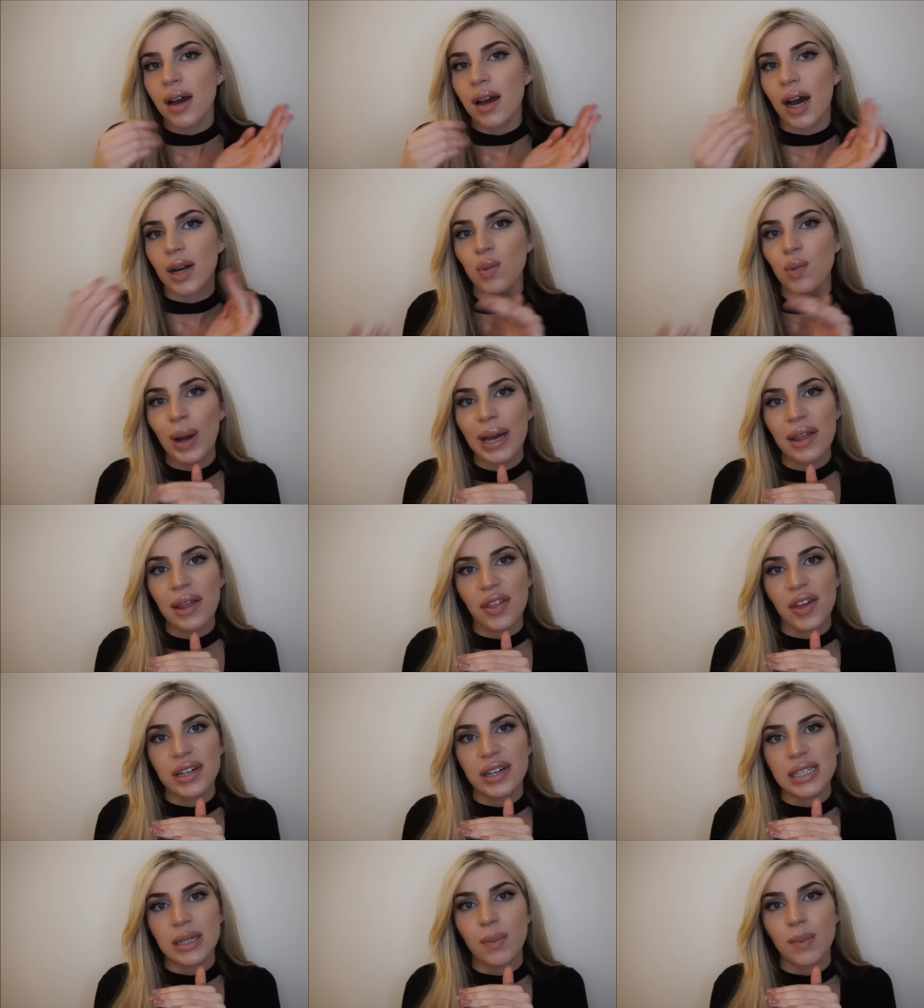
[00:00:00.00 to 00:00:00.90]
I'd wait
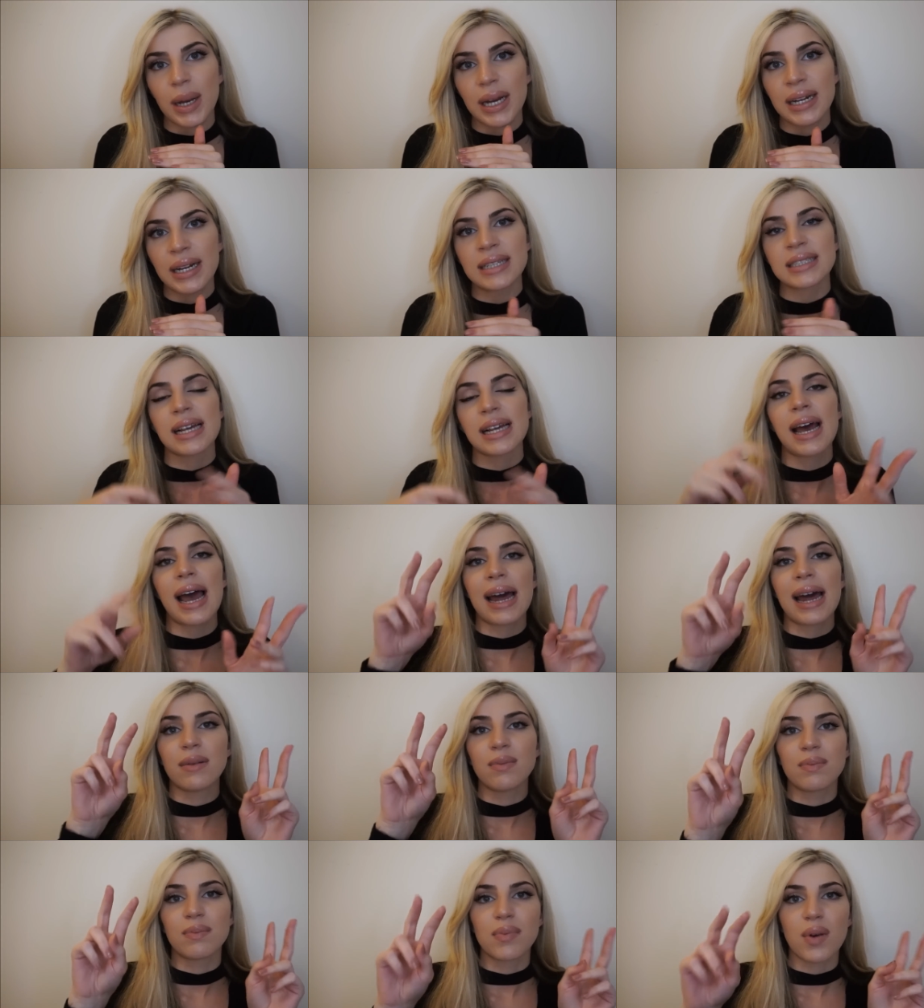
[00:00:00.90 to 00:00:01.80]
30 minutes
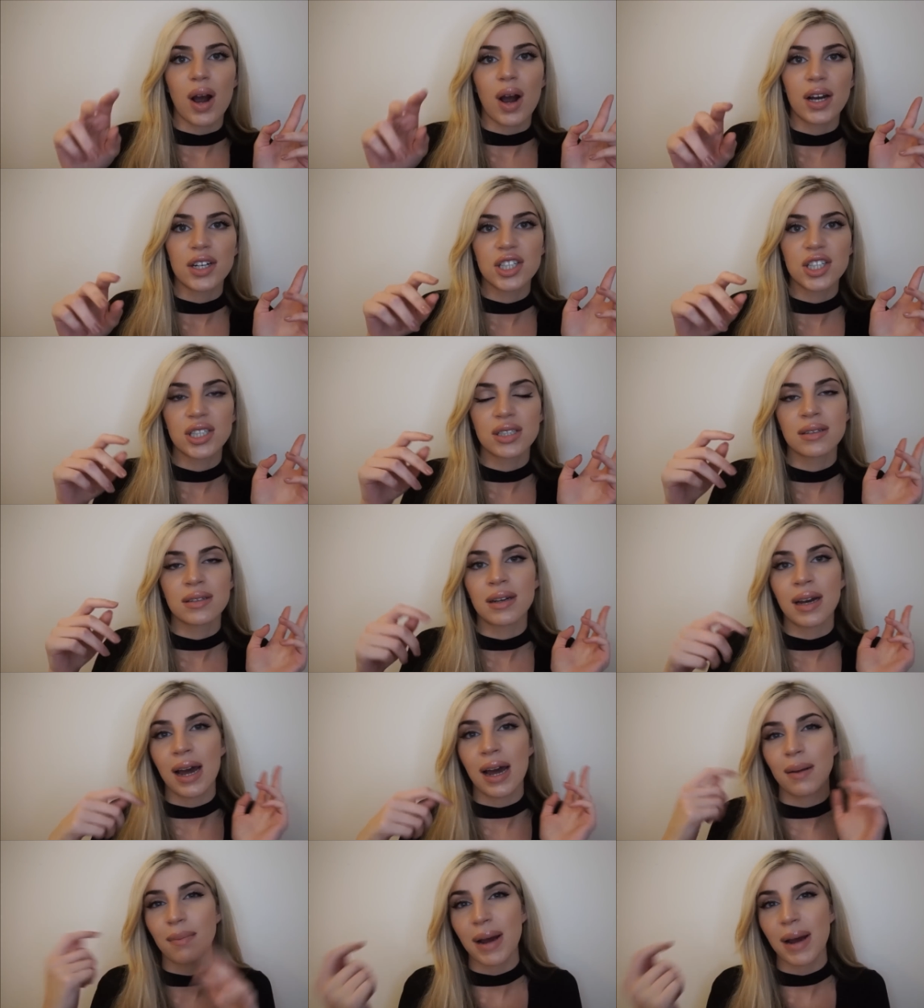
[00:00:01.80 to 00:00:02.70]
and brush
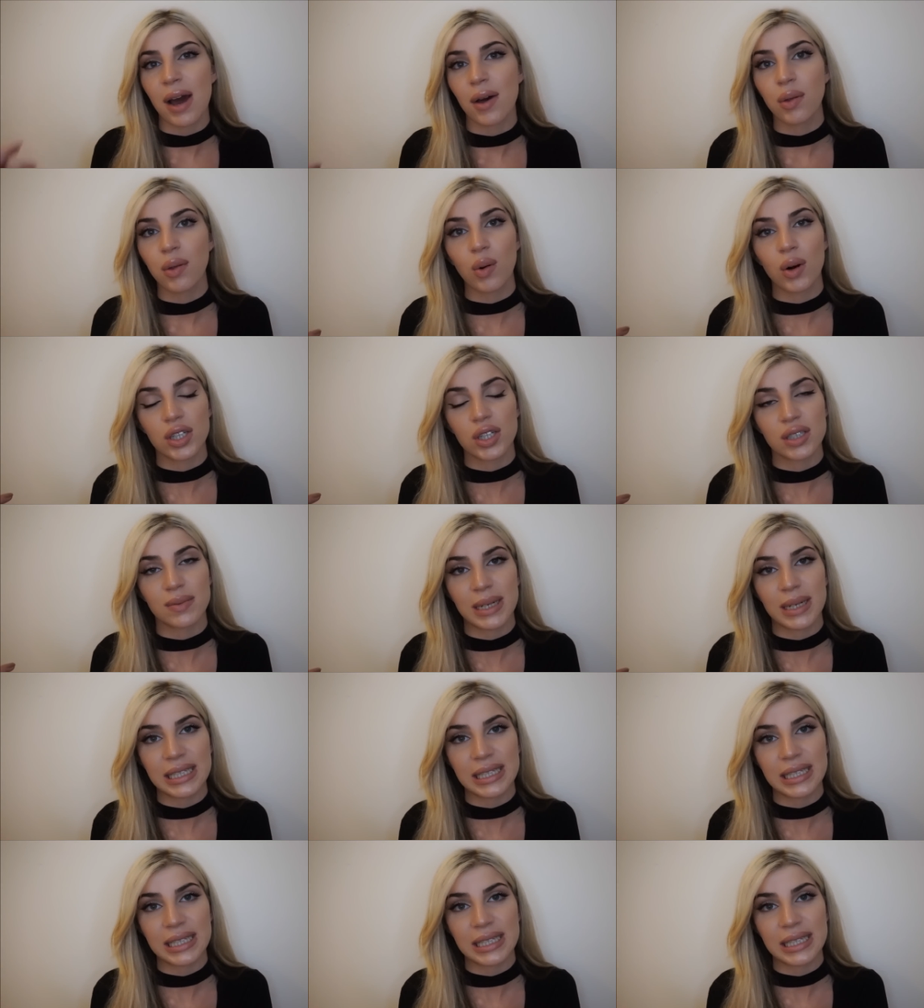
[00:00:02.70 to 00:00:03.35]
and mouthwash my